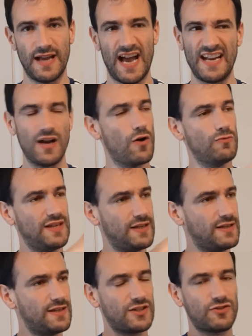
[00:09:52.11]
and
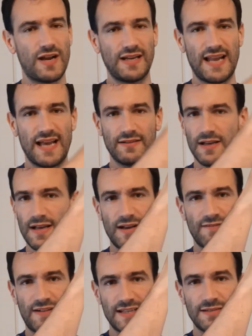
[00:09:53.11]
straight leg
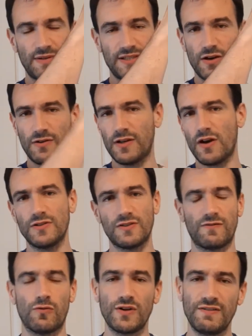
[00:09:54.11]
flexibility only goes to
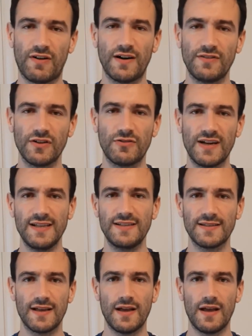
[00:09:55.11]
45 degrees,